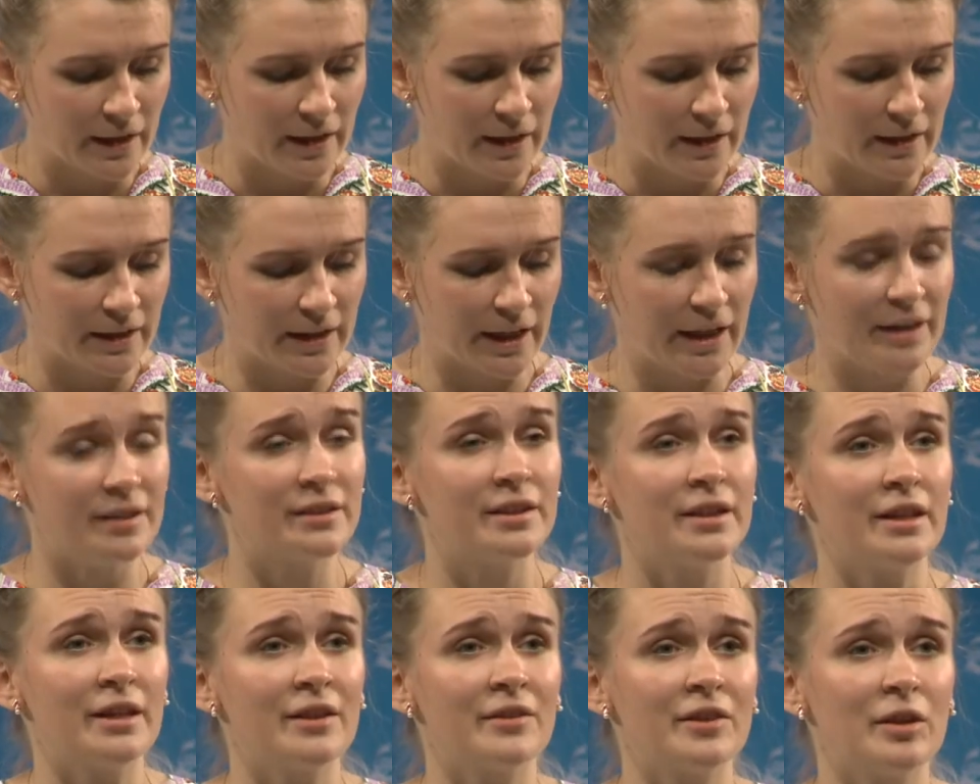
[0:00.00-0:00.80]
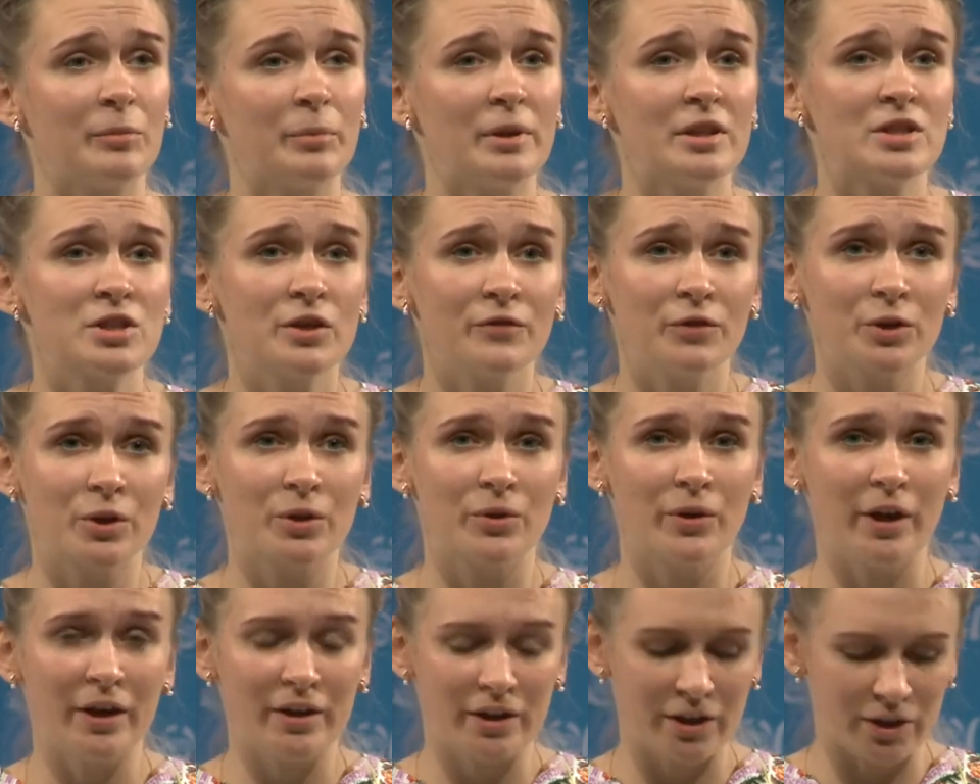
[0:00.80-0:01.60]
Yet, in the midst of
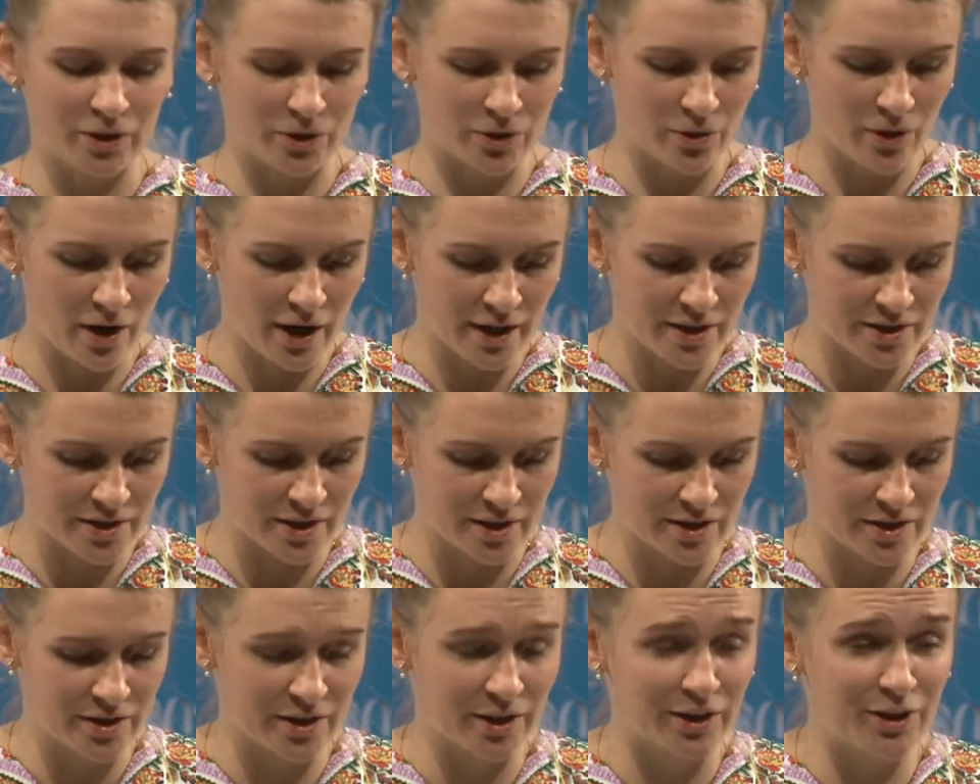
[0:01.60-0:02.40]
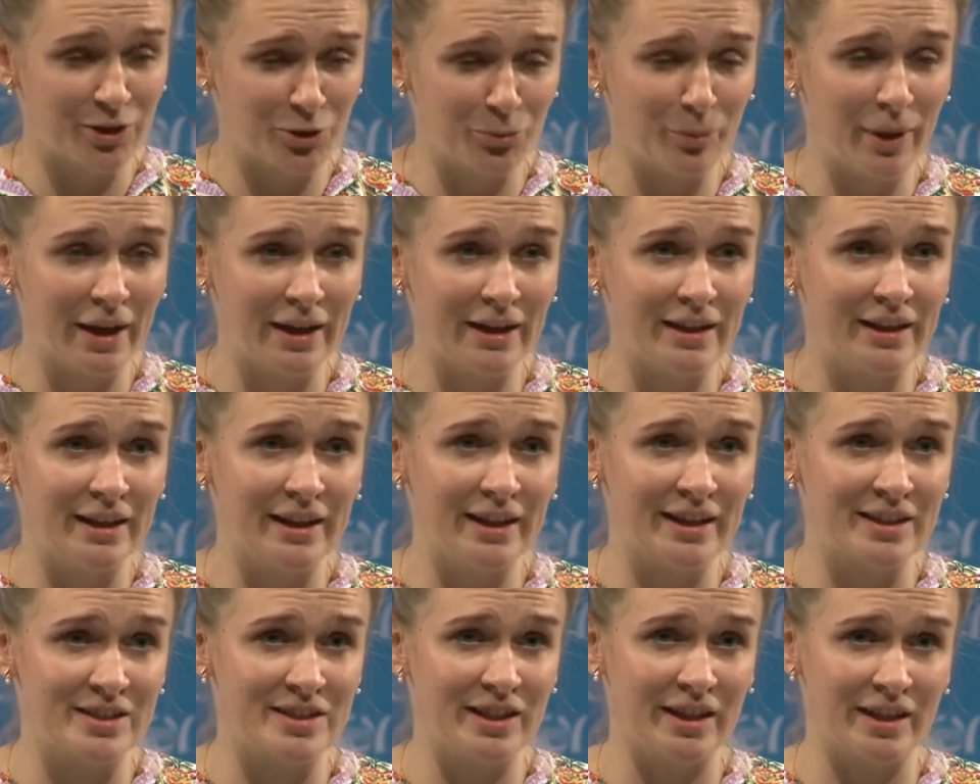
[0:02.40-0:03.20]
Ukrainian crisis, humanity
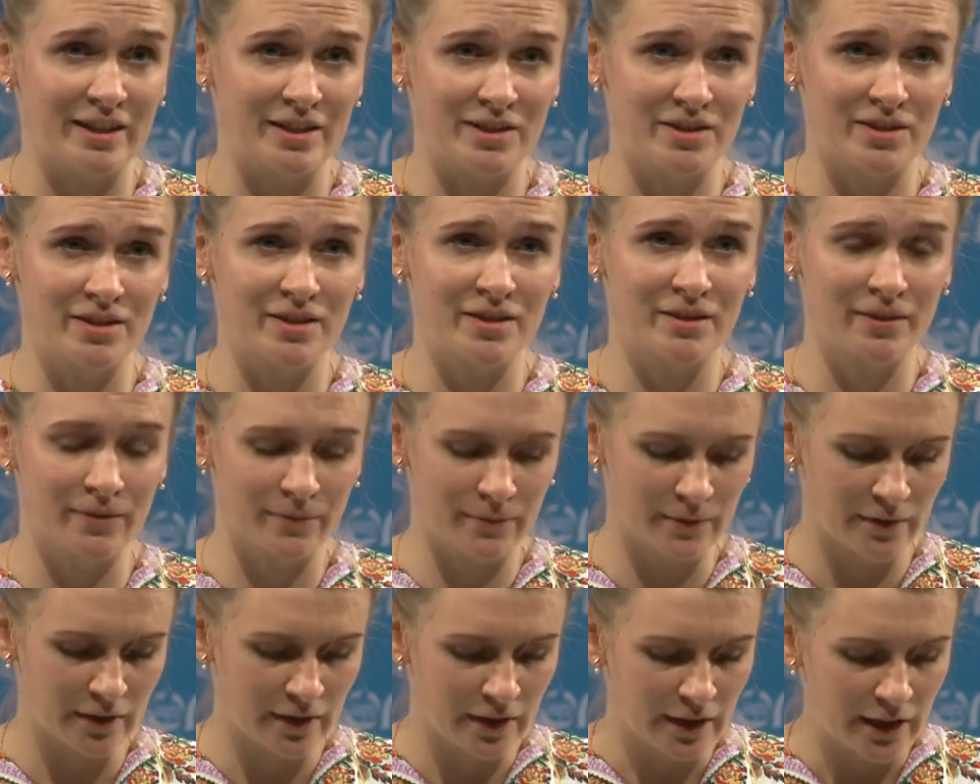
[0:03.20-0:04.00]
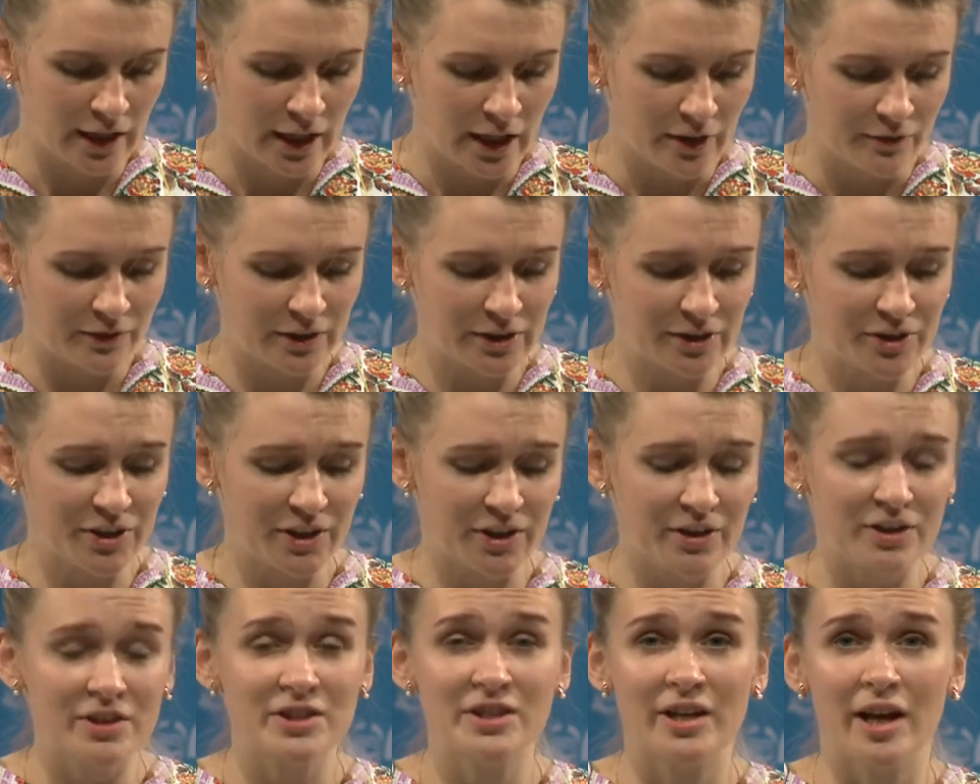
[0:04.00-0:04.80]
exists.
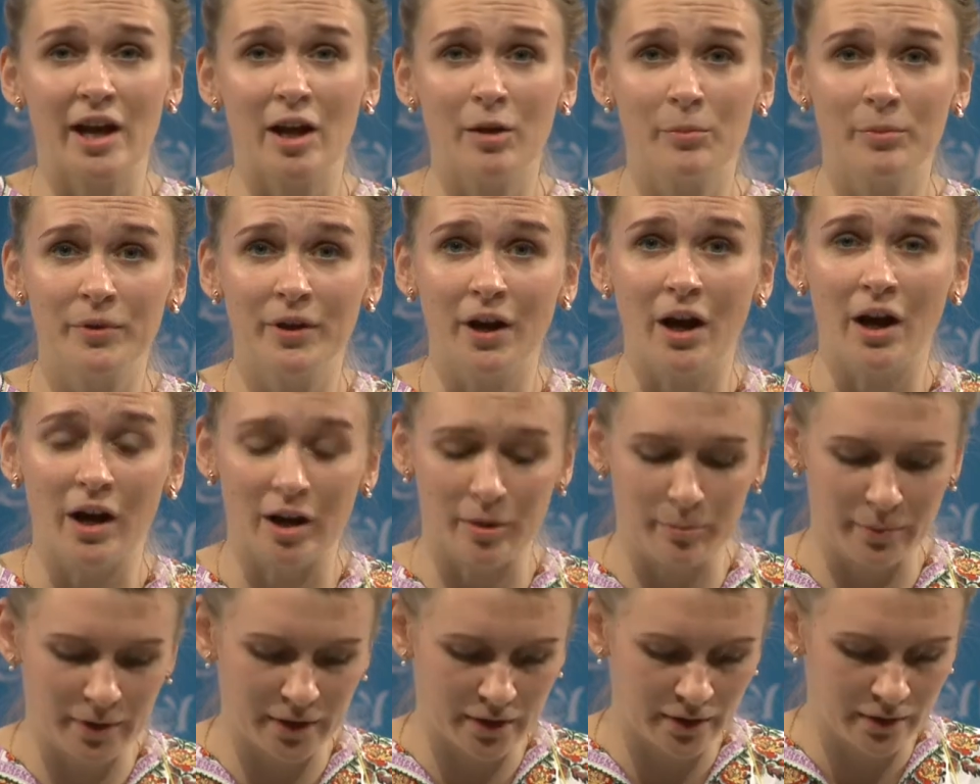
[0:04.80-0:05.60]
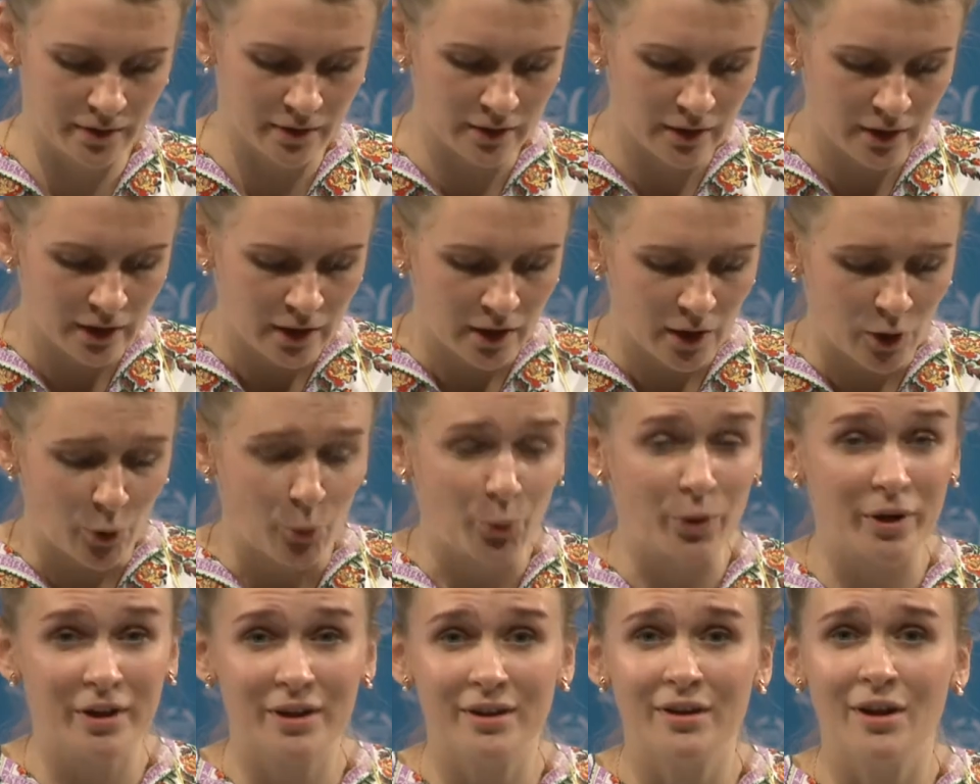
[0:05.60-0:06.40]
Volunteers help the army,
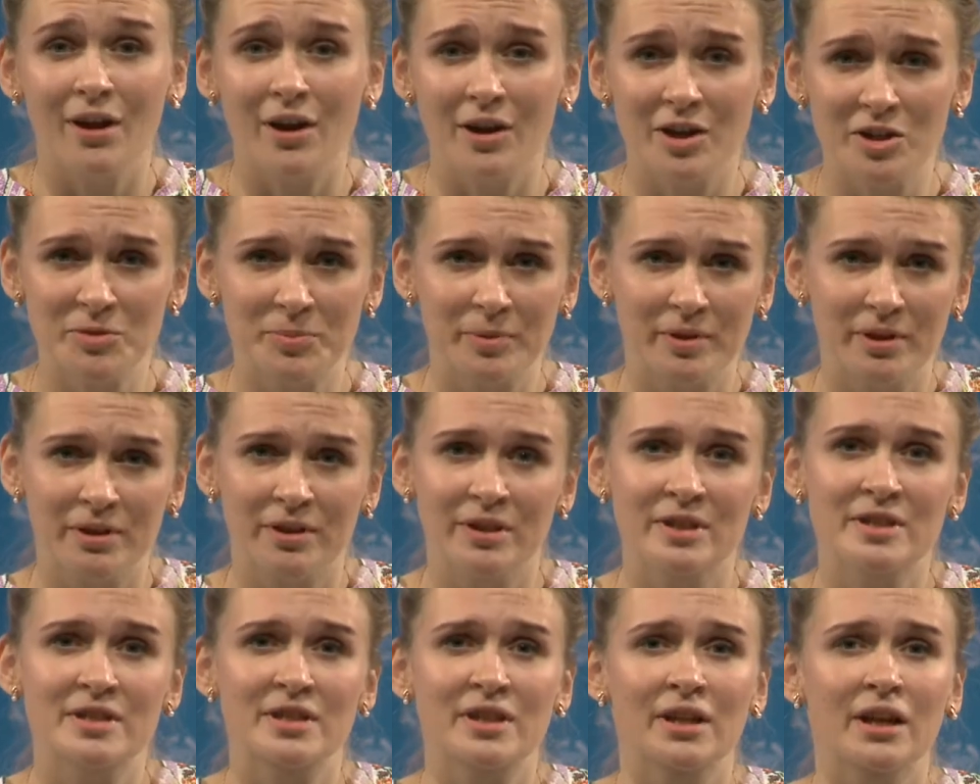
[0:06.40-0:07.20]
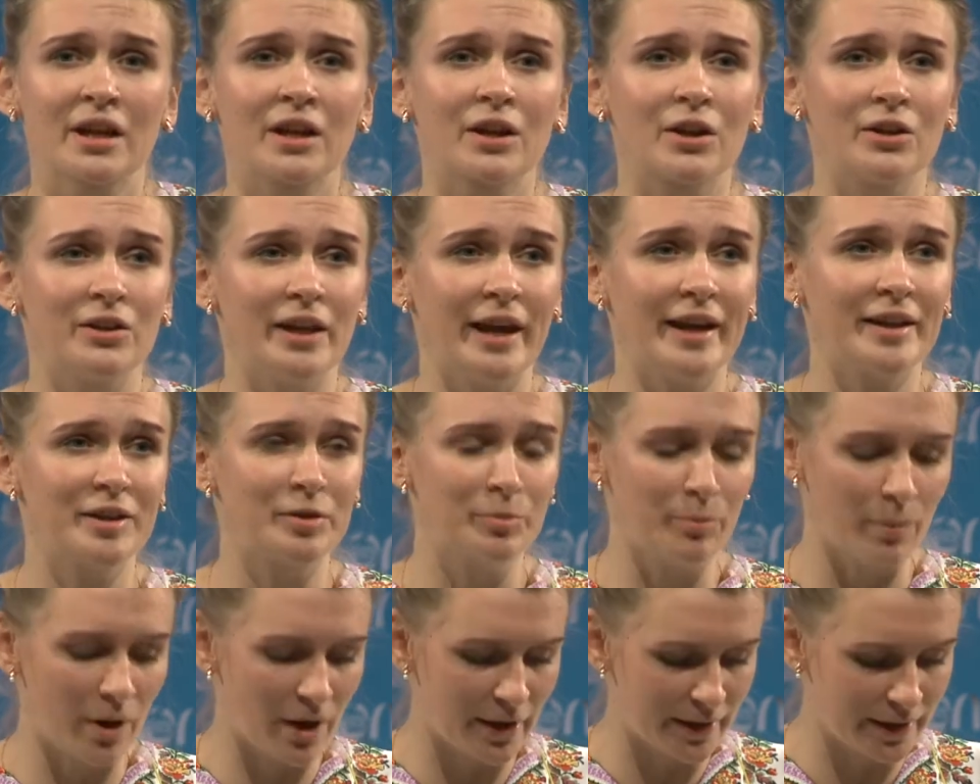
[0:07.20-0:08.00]
work in hospitals, collect
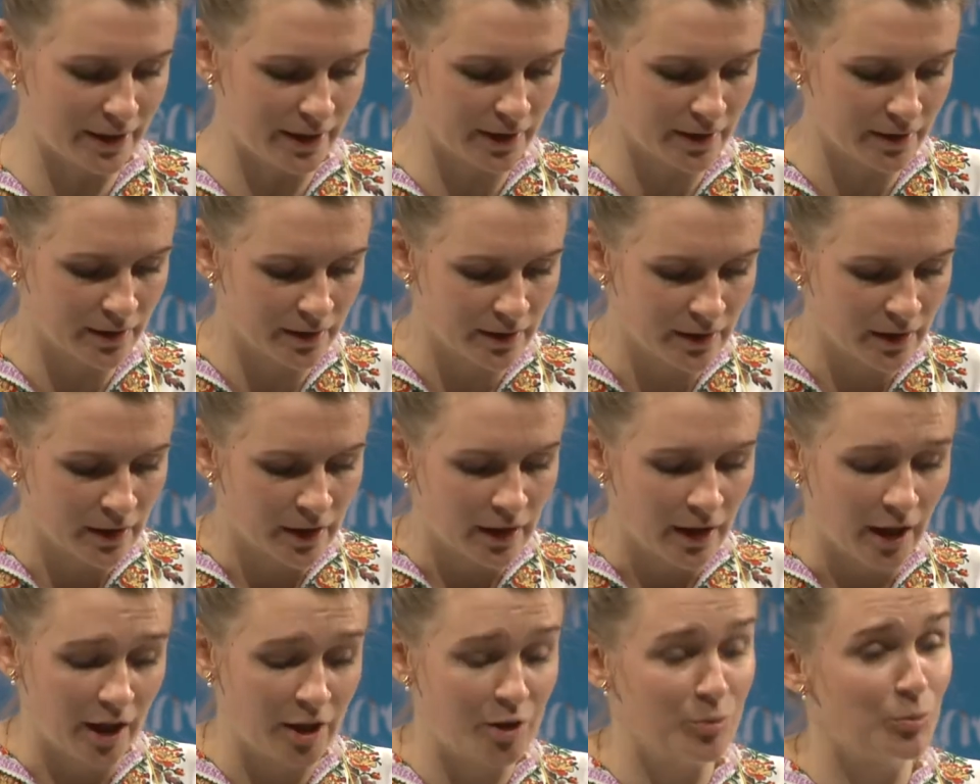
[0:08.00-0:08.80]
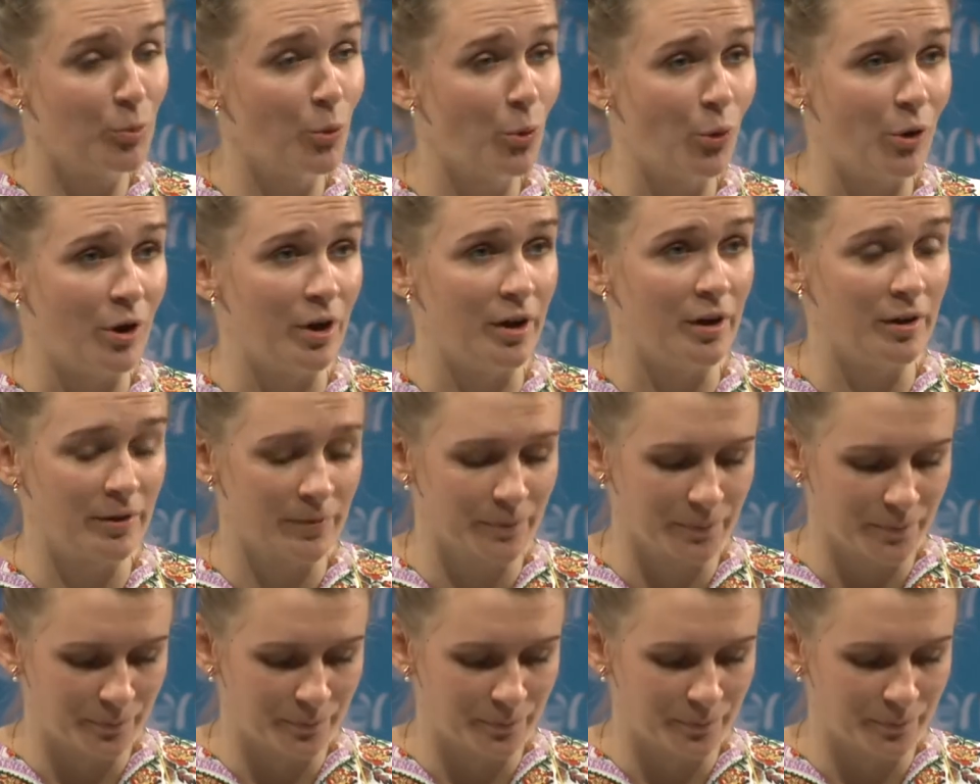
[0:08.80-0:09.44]
money, and more.